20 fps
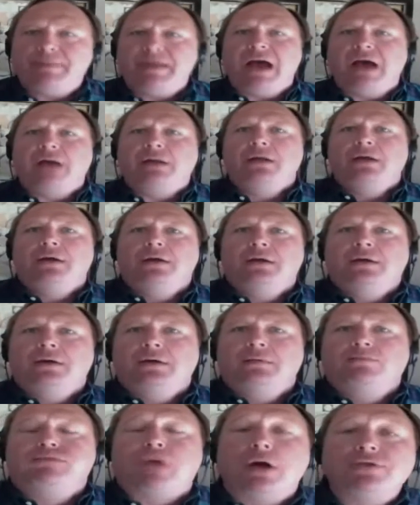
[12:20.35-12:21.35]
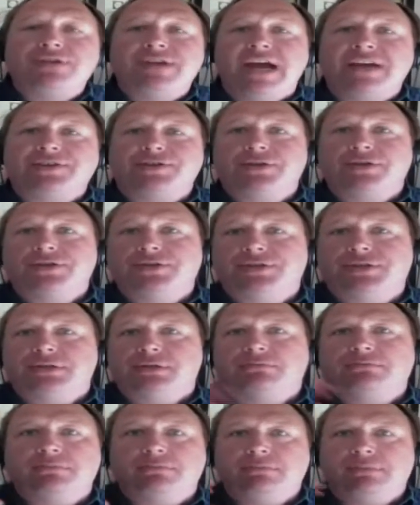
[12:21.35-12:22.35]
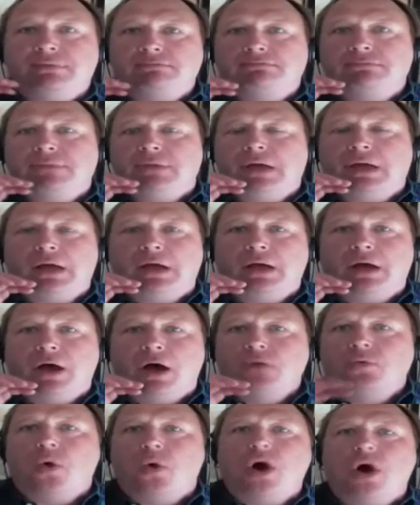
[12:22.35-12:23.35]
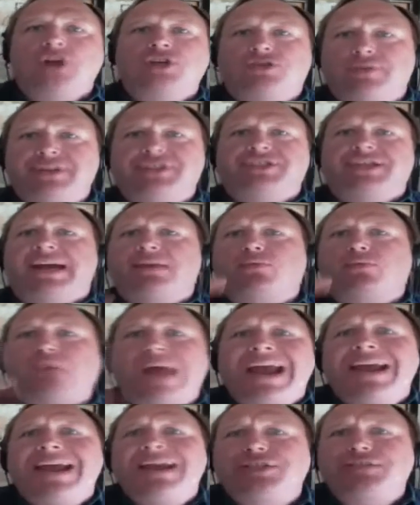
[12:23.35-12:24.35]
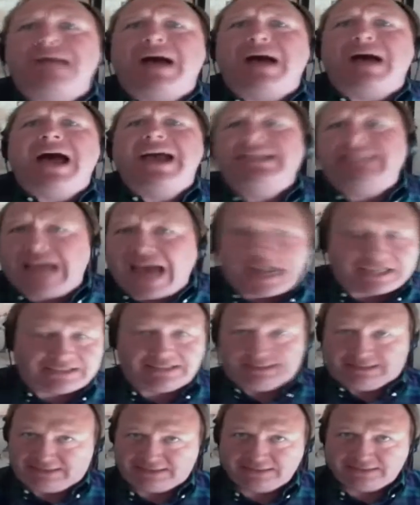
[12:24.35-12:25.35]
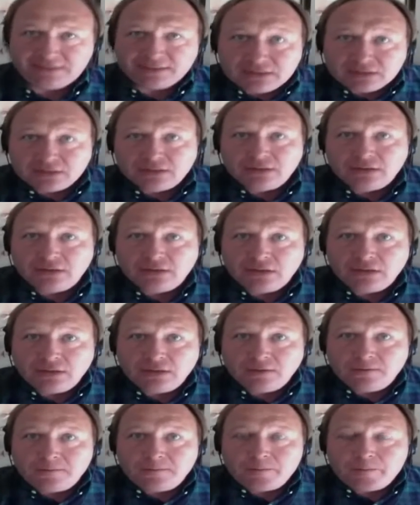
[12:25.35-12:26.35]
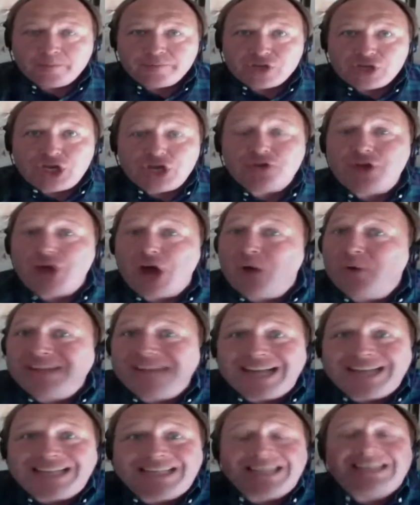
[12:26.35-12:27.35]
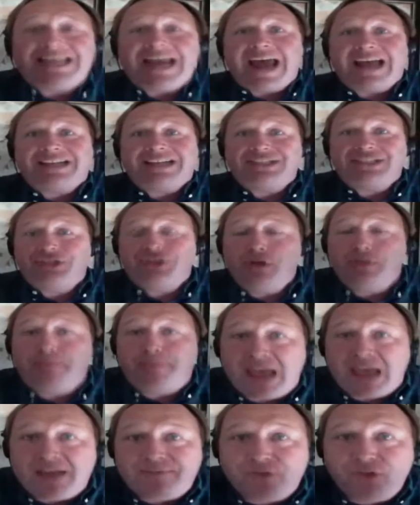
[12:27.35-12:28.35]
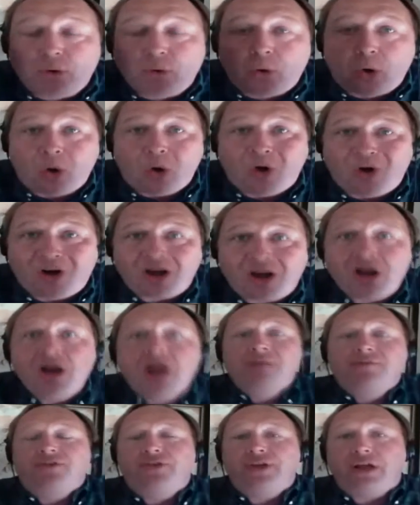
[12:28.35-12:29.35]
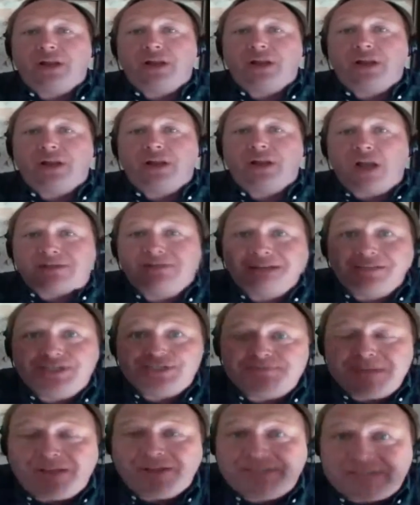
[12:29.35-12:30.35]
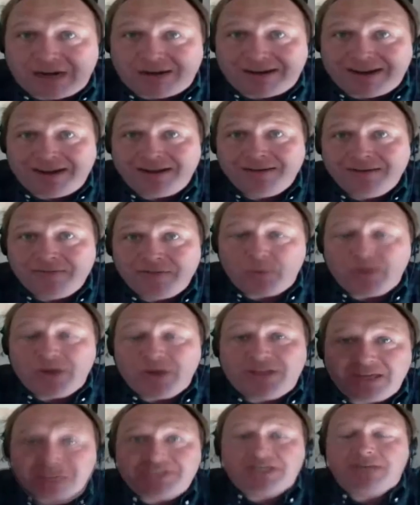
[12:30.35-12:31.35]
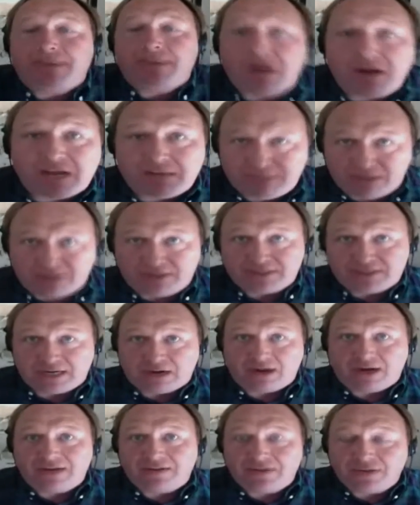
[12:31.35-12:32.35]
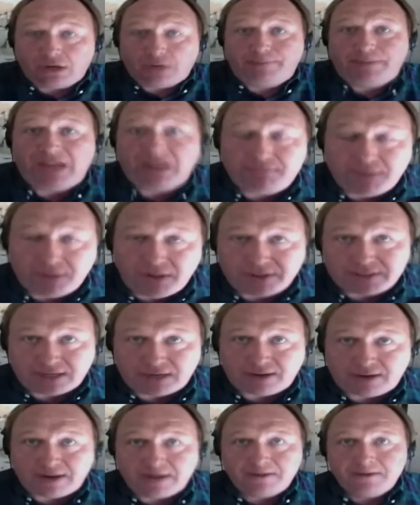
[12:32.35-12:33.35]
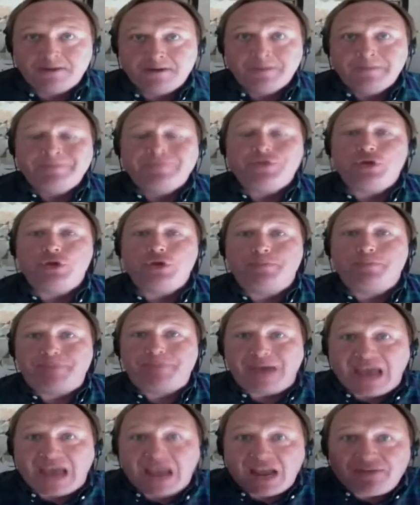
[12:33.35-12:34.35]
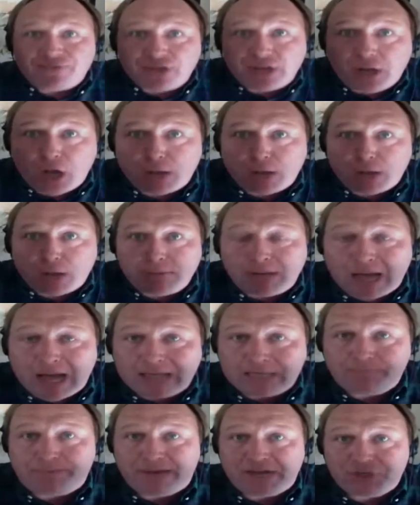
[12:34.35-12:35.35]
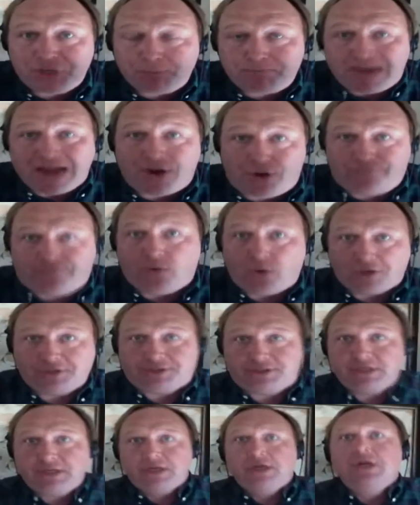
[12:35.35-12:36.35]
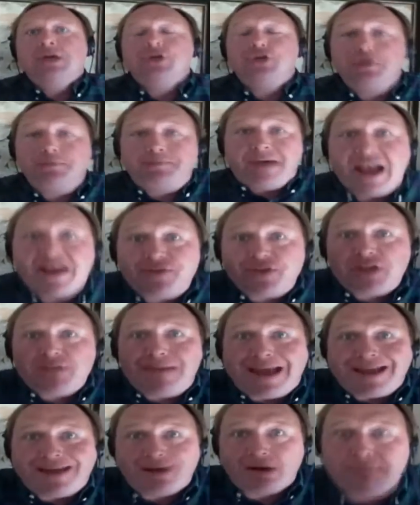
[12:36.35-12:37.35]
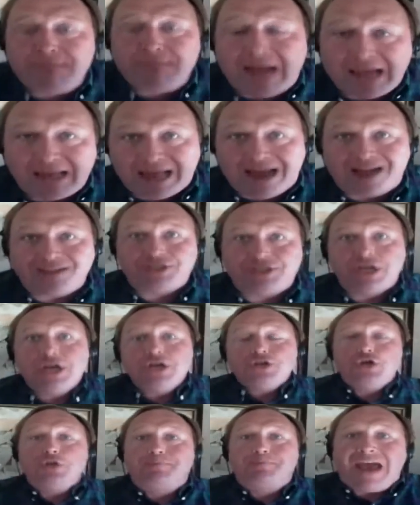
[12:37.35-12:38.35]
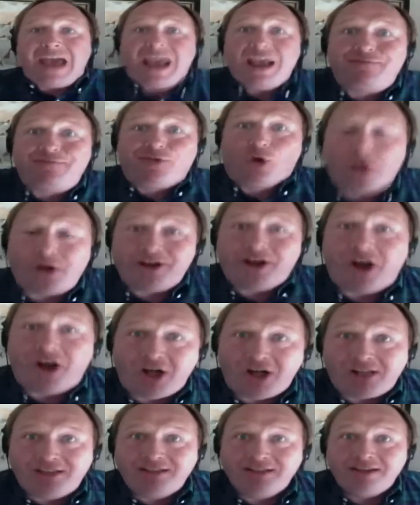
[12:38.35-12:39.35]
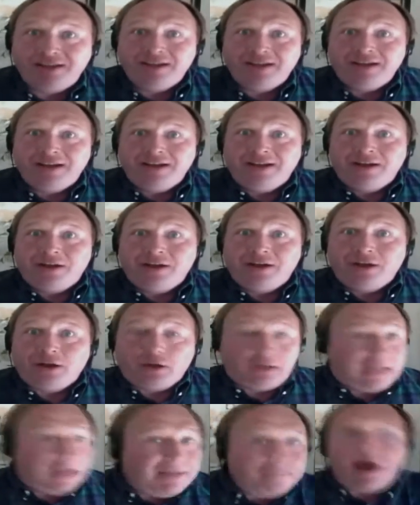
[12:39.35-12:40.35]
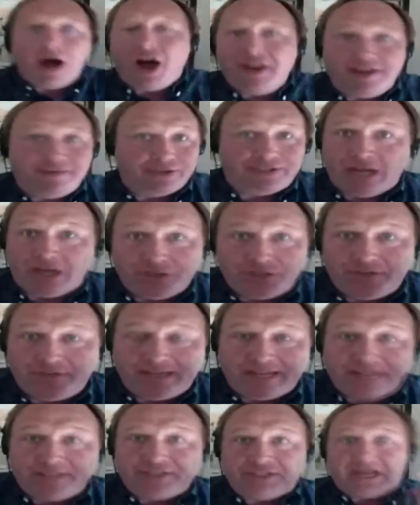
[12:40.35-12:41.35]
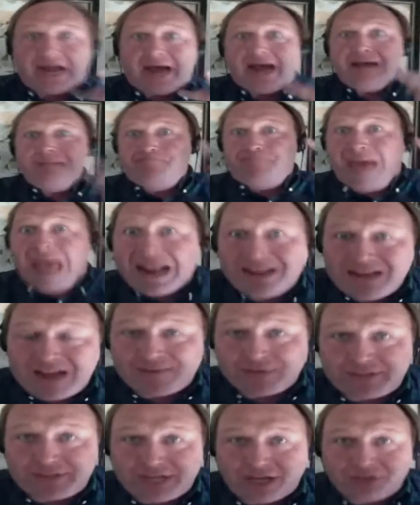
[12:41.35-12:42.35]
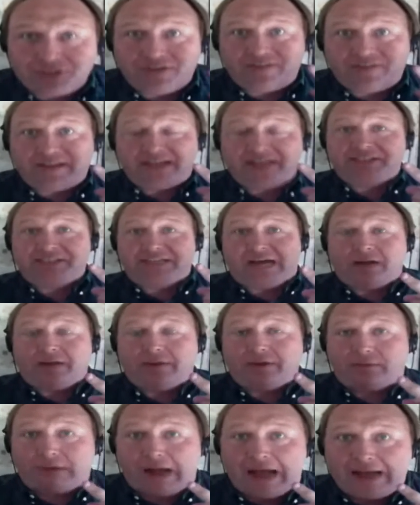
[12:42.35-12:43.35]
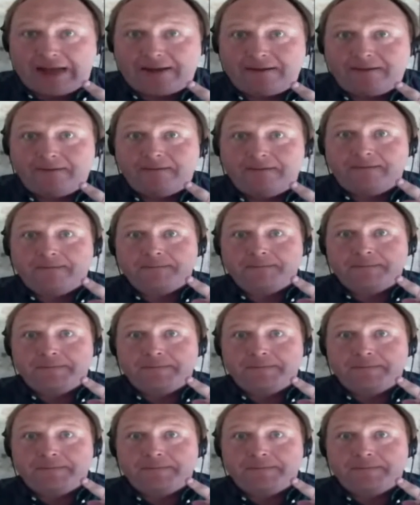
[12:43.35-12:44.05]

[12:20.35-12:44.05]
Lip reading: about protesters on Wall Street say, raise my taxes. You don't get the taxes. You pay for the war, for the globalist military that we think's the American military and the European military. You pay for the global occupation banker force. You pay for the banker bailouts. You pay for it all. Limbaugh never tells you the inside. Beck never tells you the inside on the right.